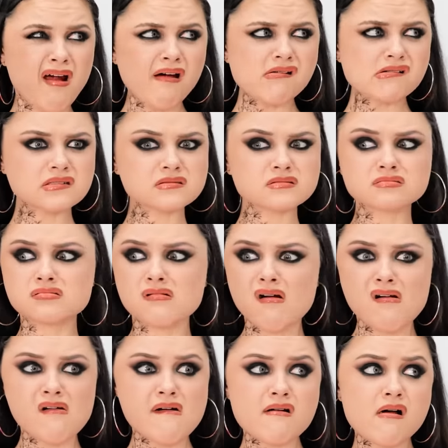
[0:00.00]
But
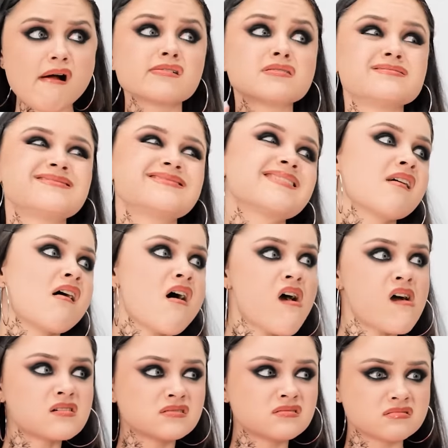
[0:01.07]
I have tattoos
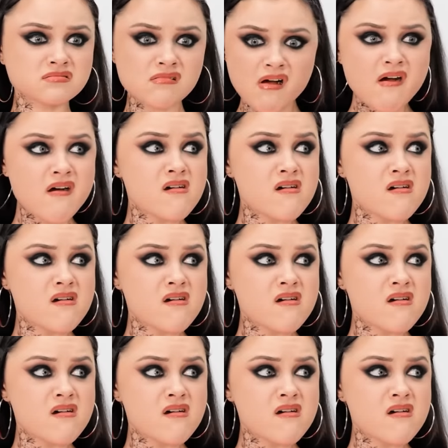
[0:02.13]
as well!